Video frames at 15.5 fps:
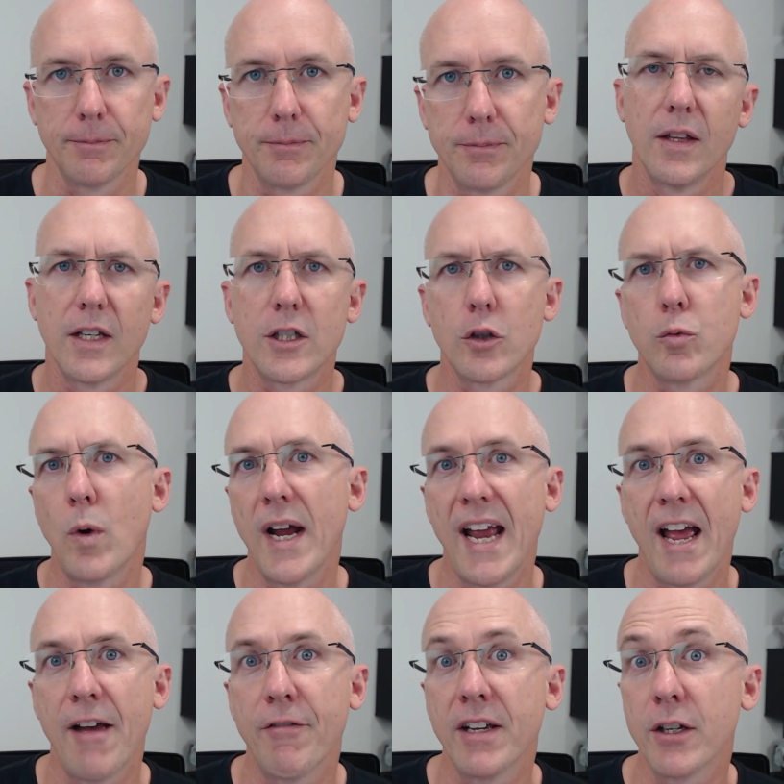This is why
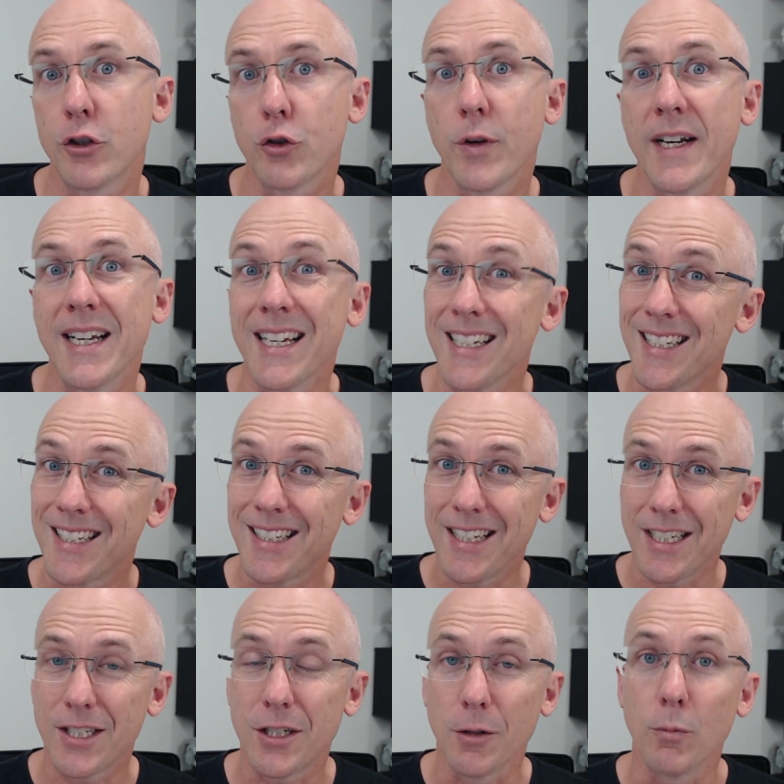having a trading
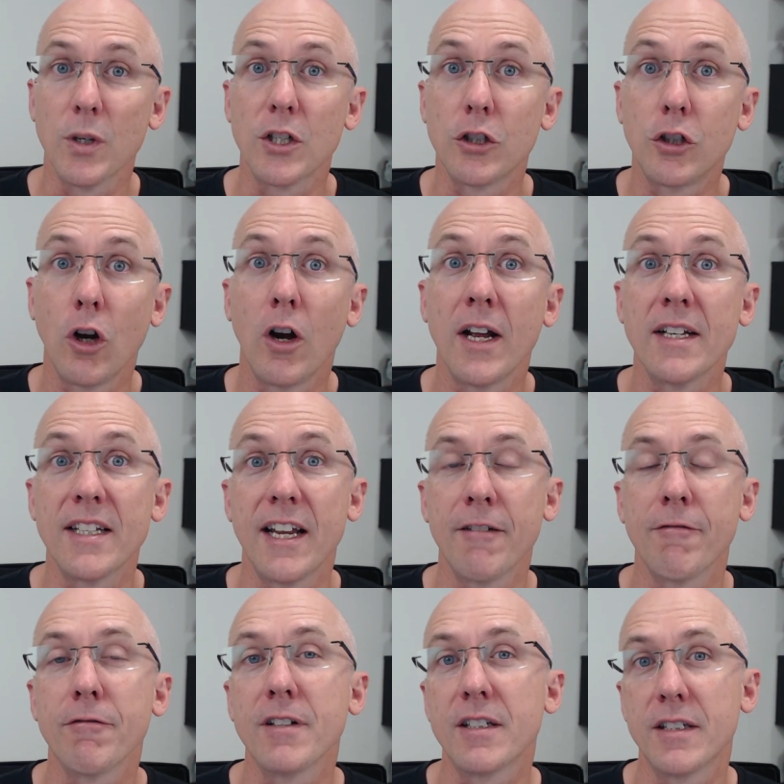system which guides
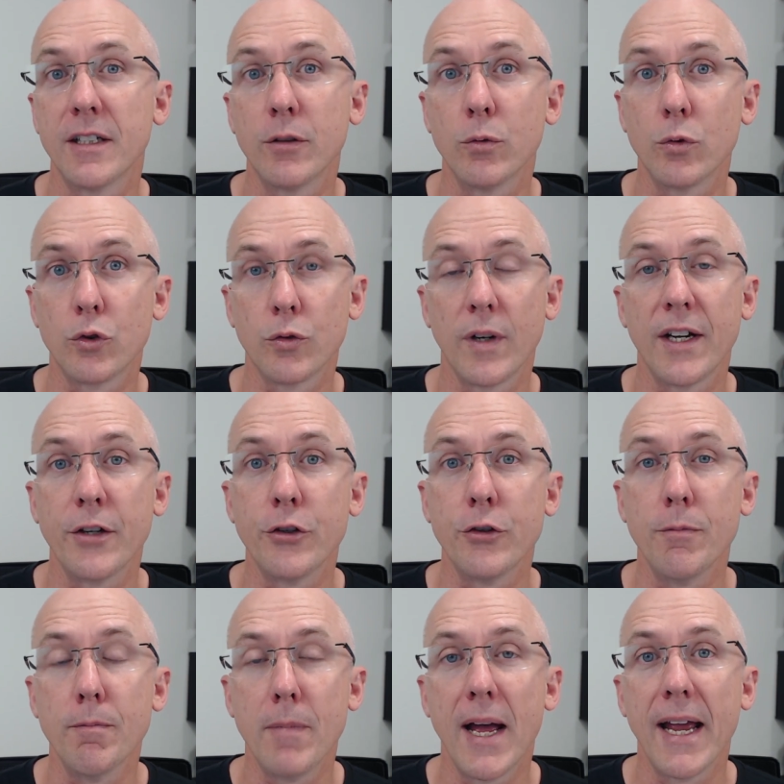every single trade you
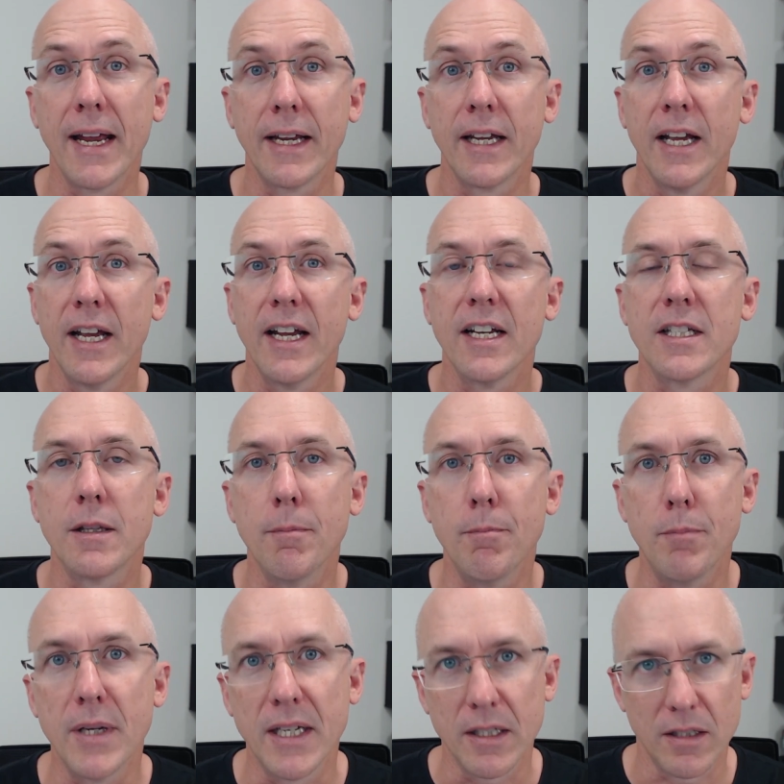make is the
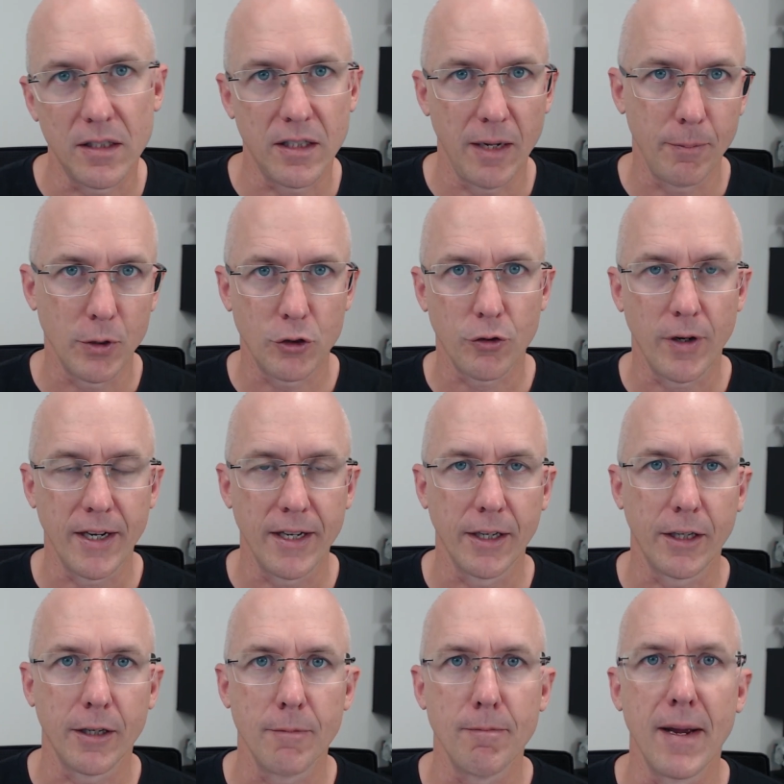biggest step a trader
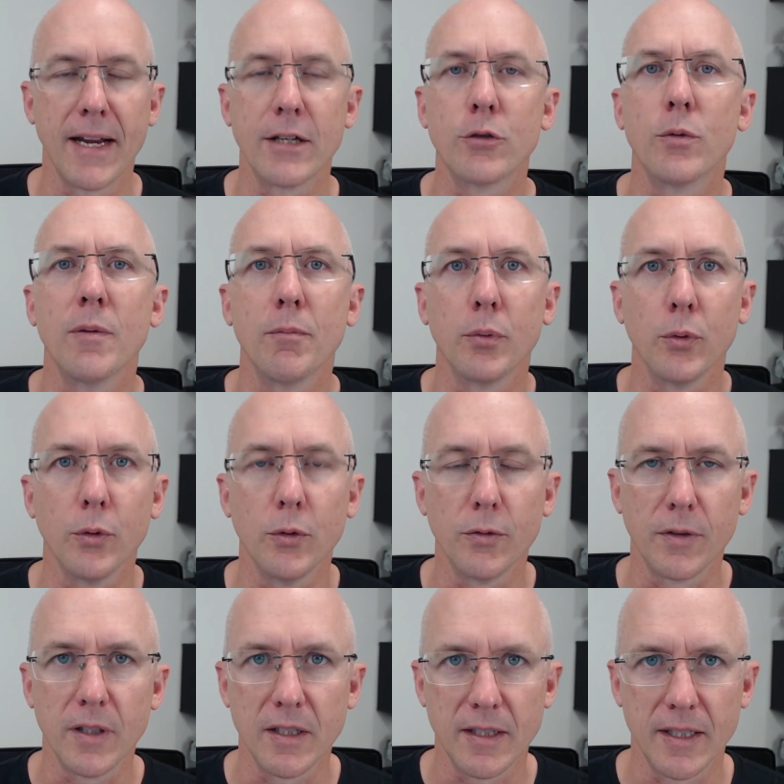can make to improve
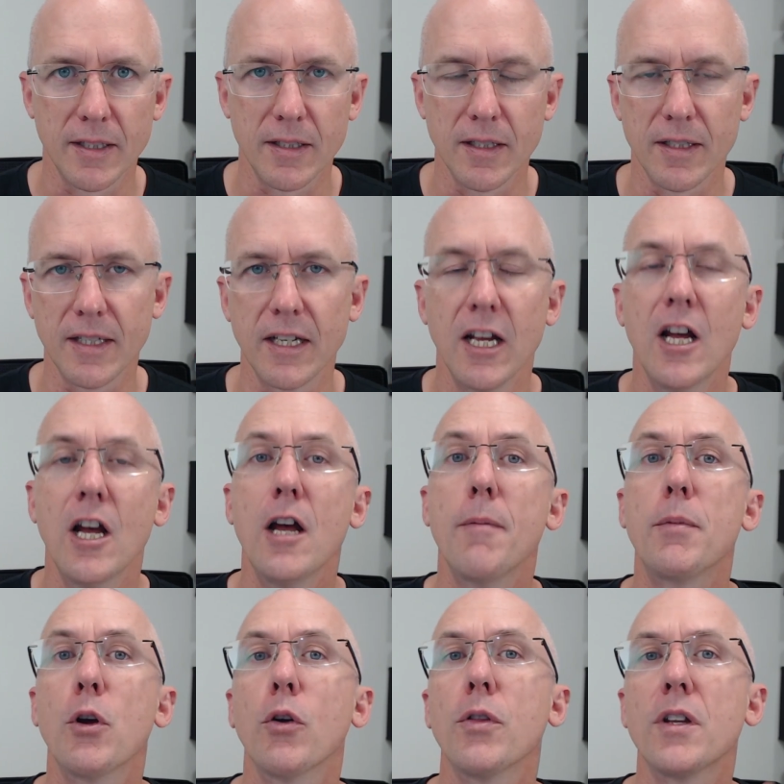consistency.
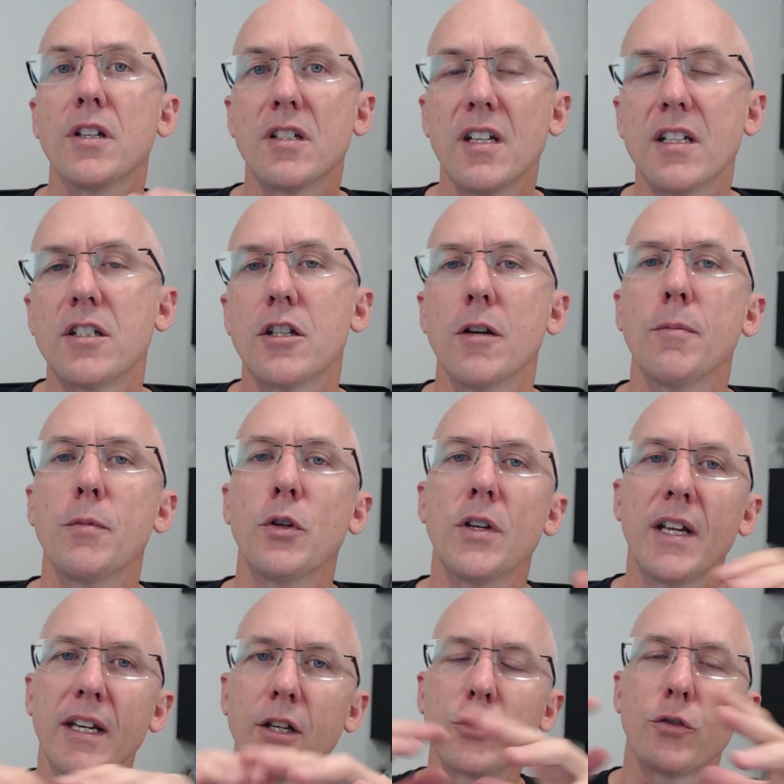Beyond the system, you
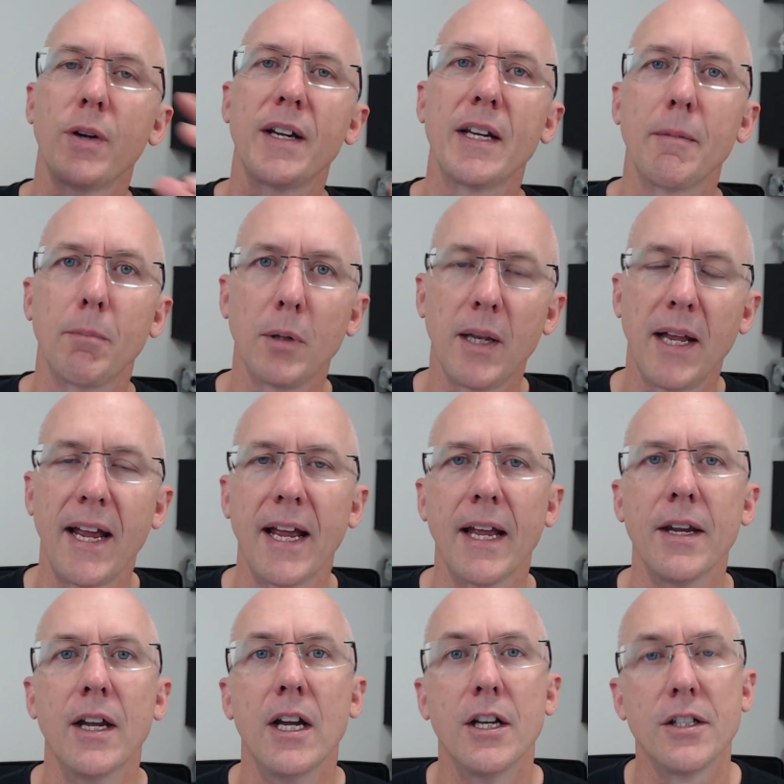need a trading plan
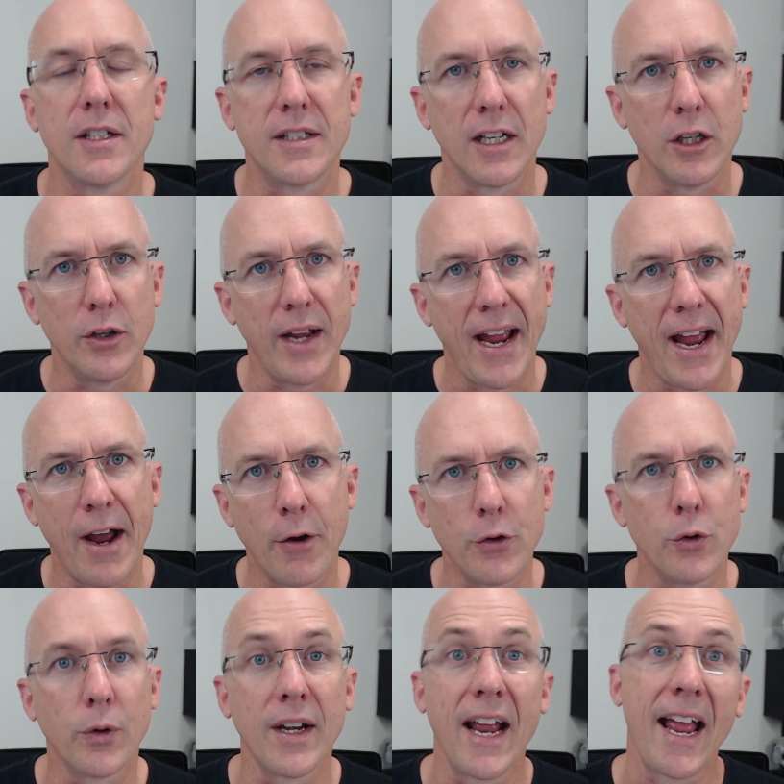to tell you how you're
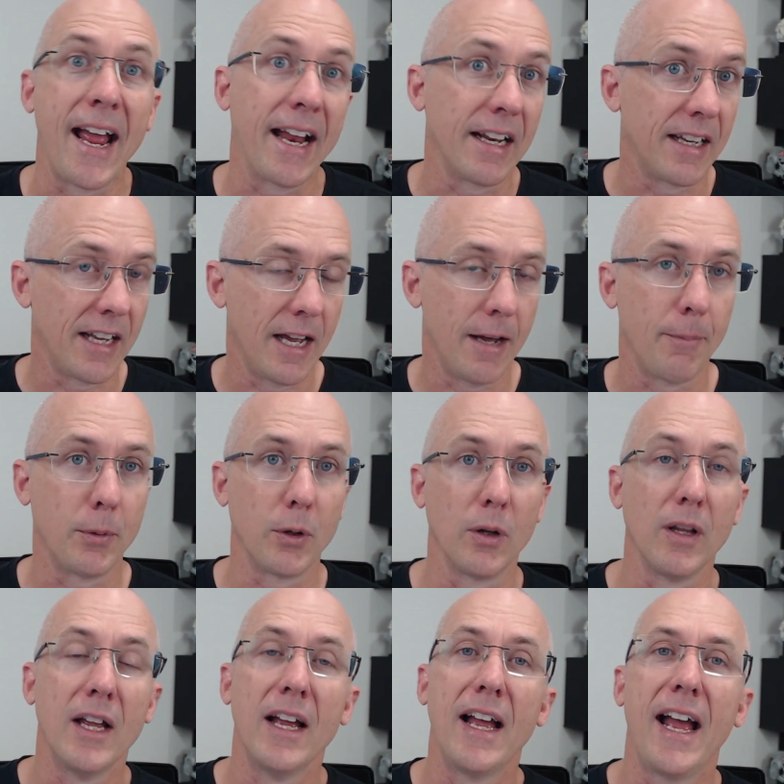going to add capital,
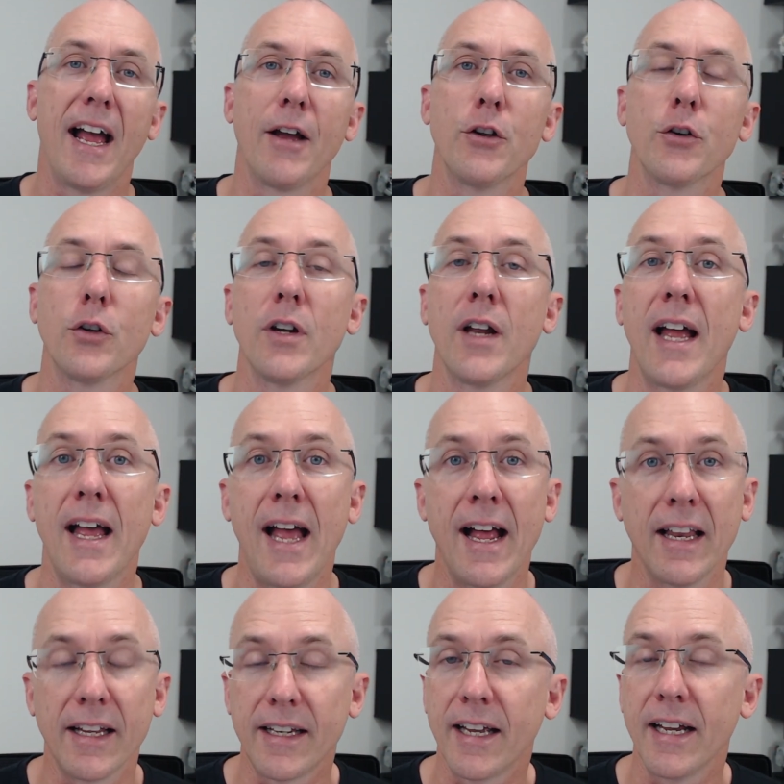how you're going to
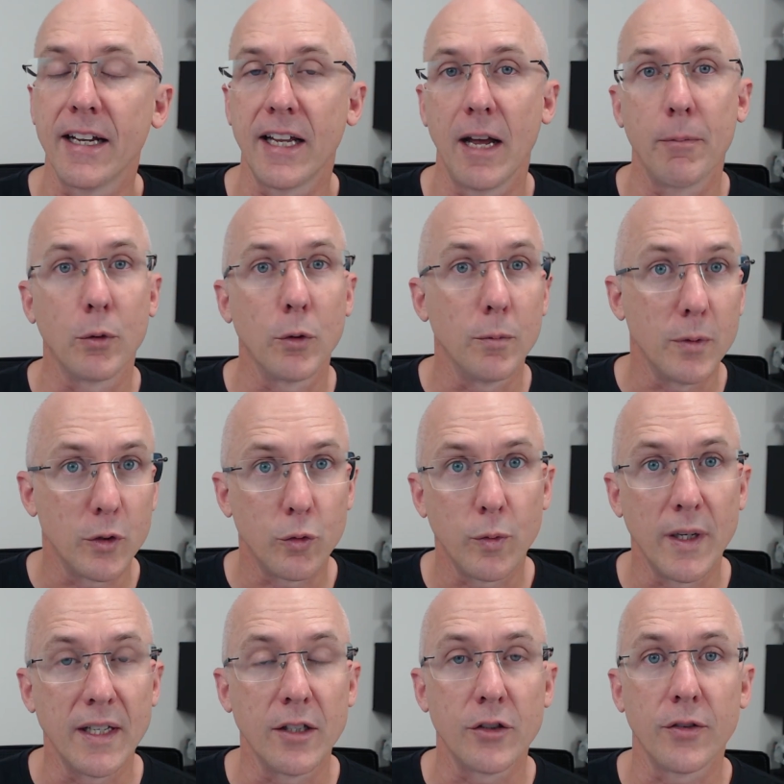allocate capital
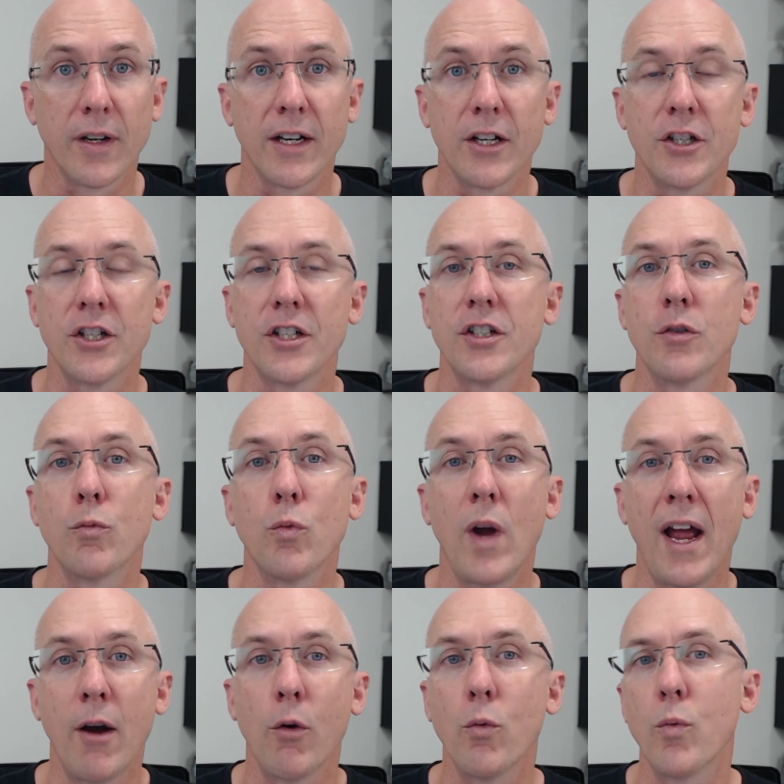between strategies, and
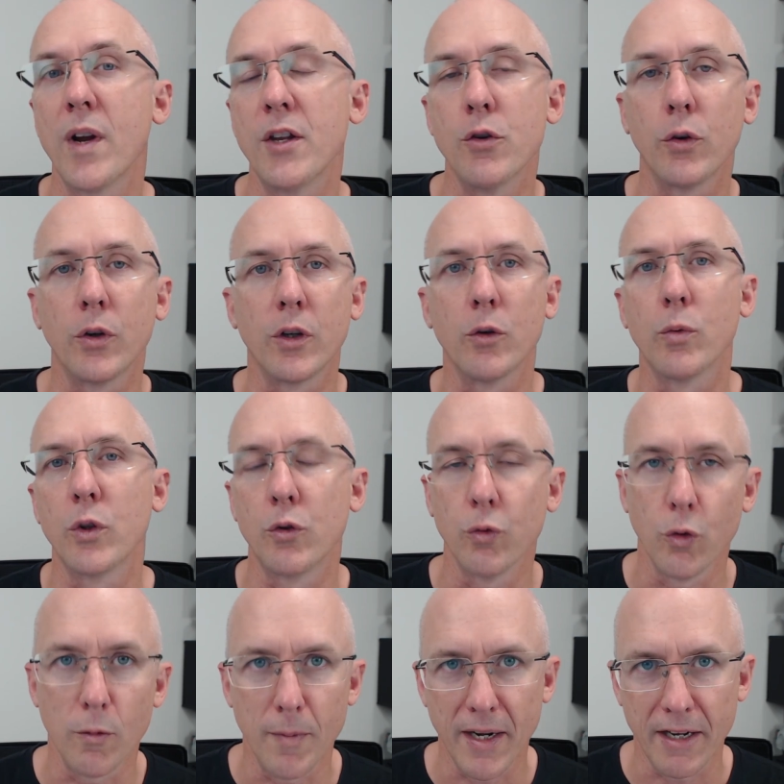how and when you're going to
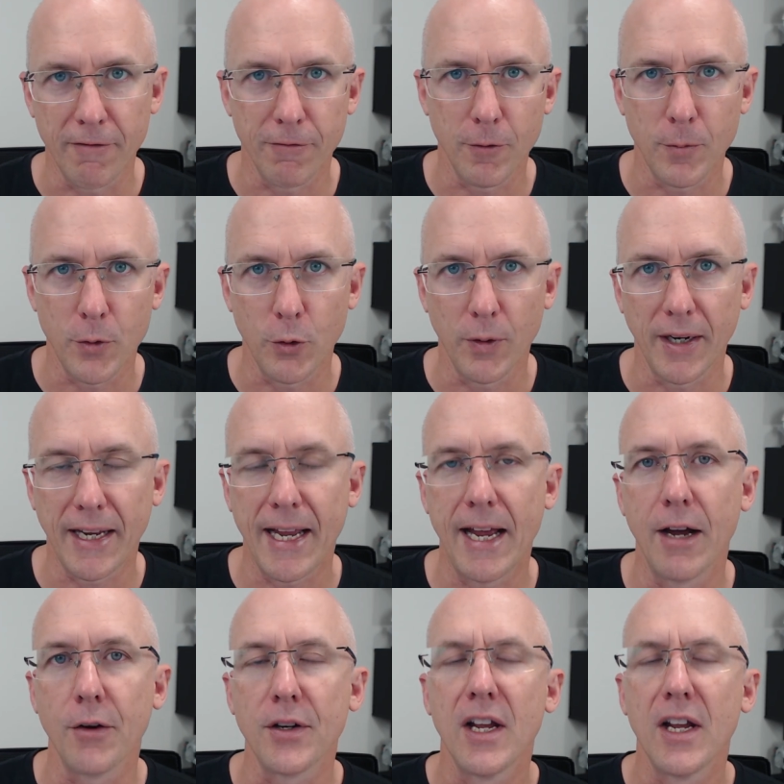withdraw money from your account.